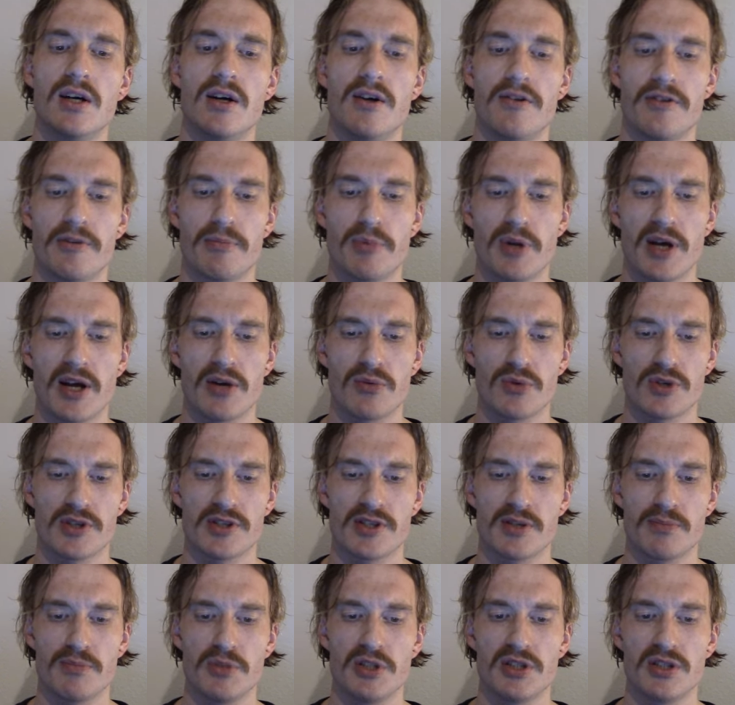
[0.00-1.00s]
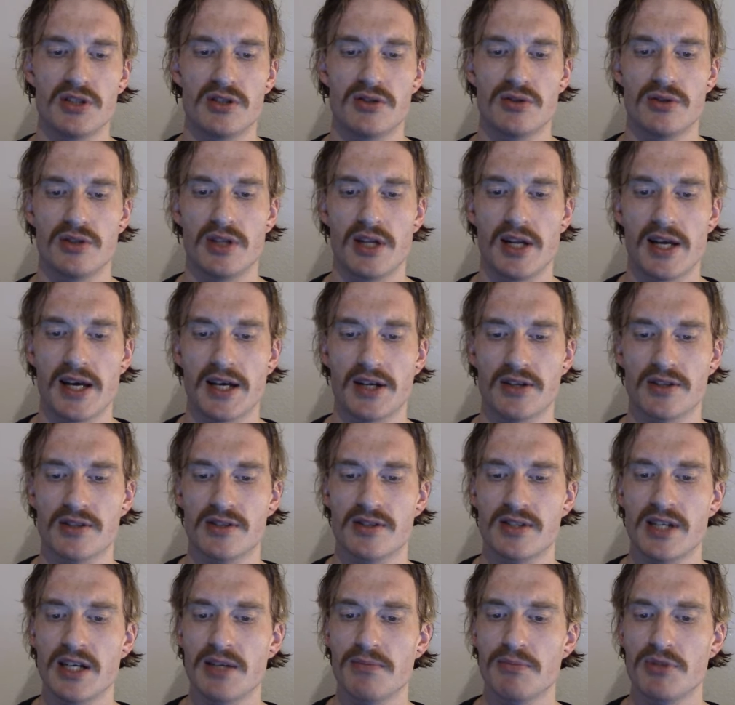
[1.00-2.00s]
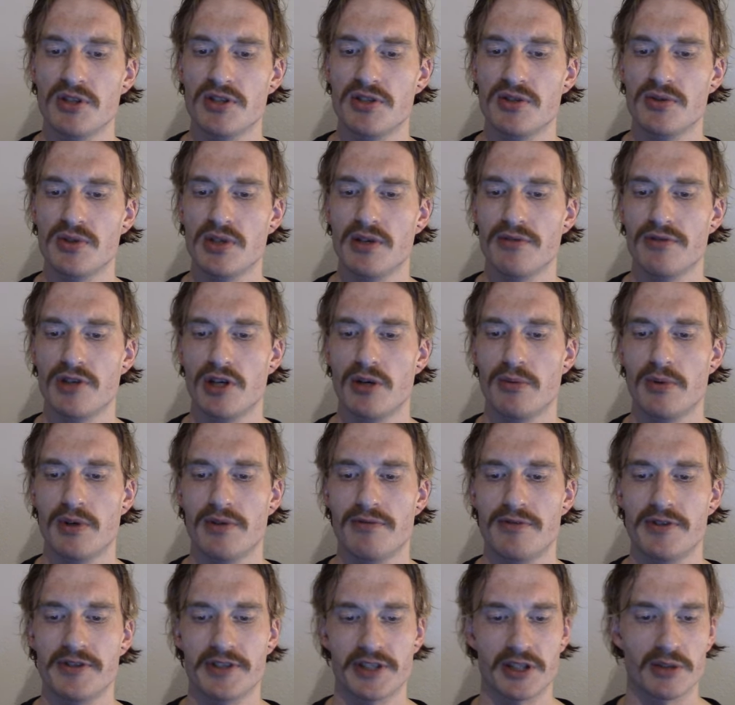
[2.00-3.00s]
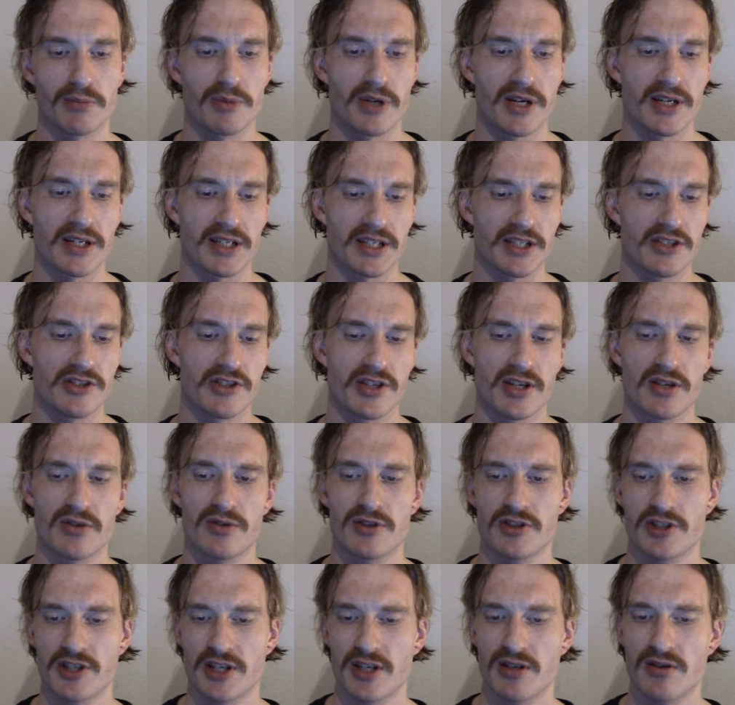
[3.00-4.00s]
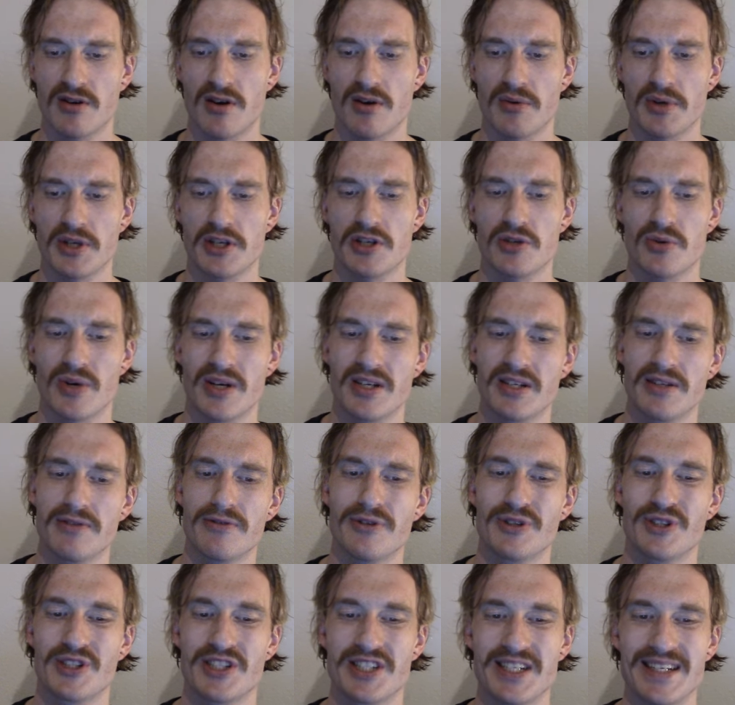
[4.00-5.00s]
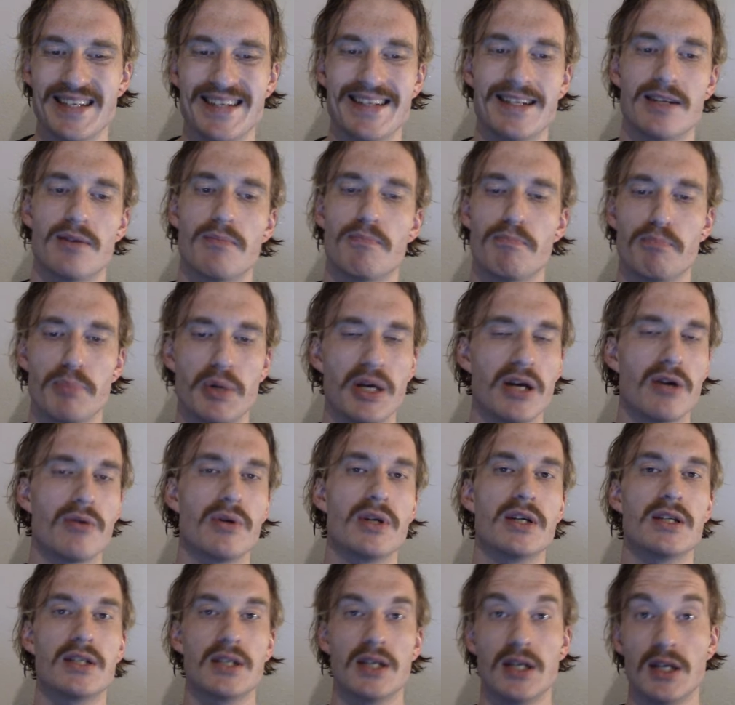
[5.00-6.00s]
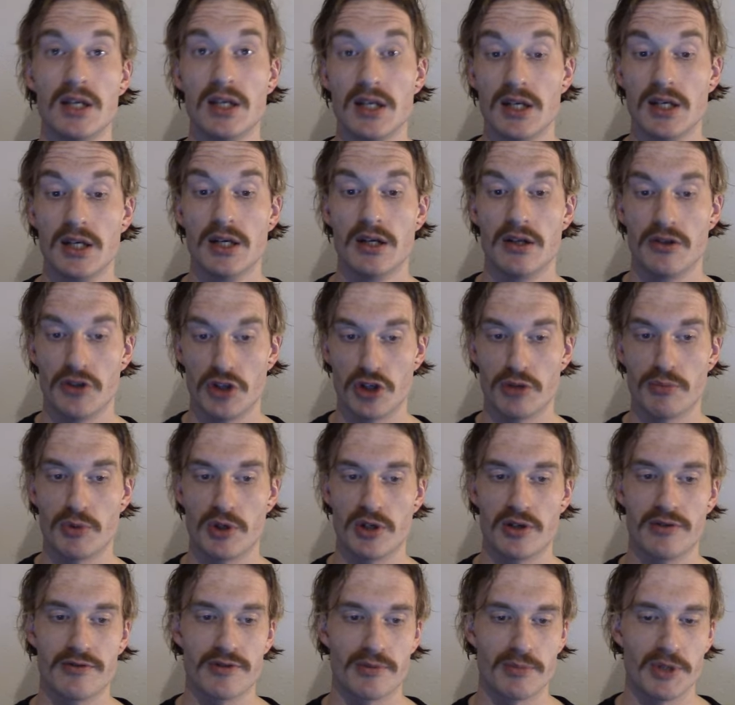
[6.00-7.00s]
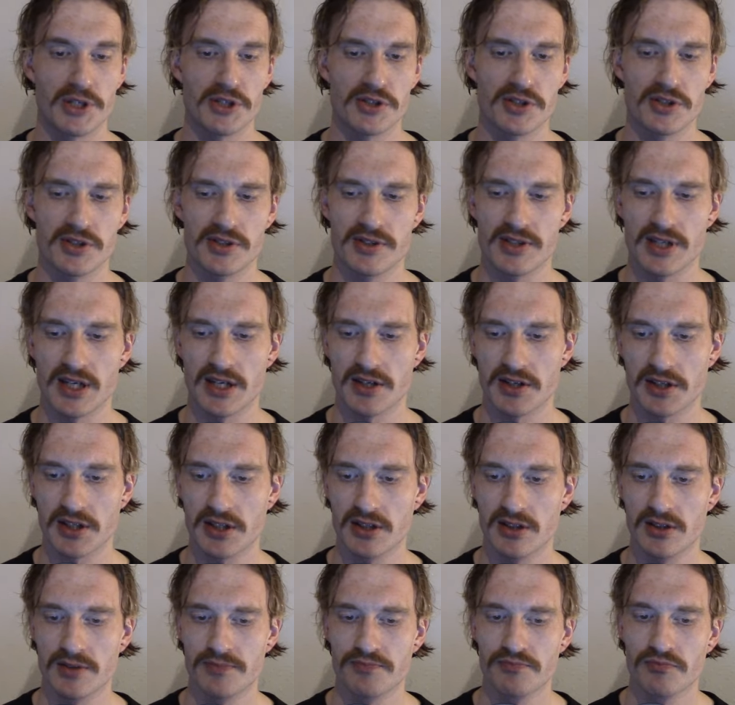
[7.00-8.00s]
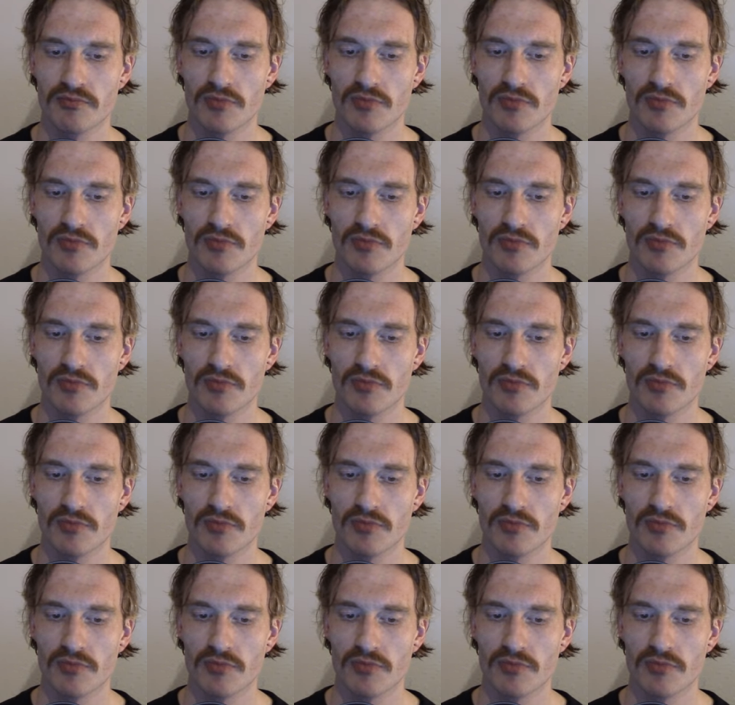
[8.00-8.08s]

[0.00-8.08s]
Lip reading: The plan was submitted to the Lagos State Ministry of Urban and Physical Planning in January 2014 period. No more information in this article.